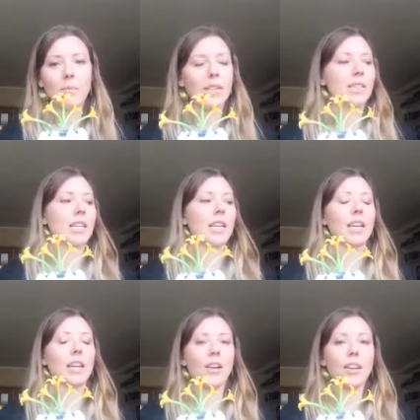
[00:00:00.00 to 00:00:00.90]
but it's sitting
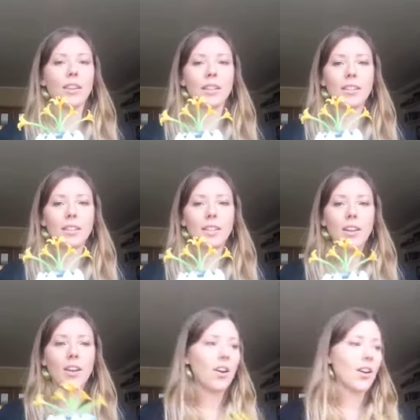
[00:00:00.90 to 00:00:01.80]
here on the
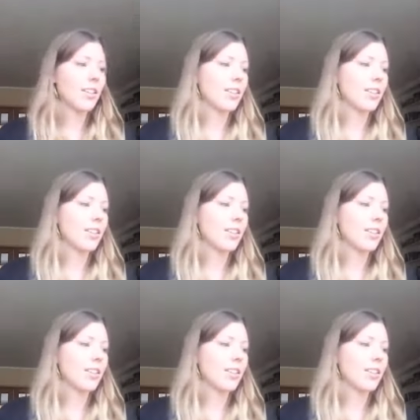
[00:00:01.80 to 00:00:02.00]
on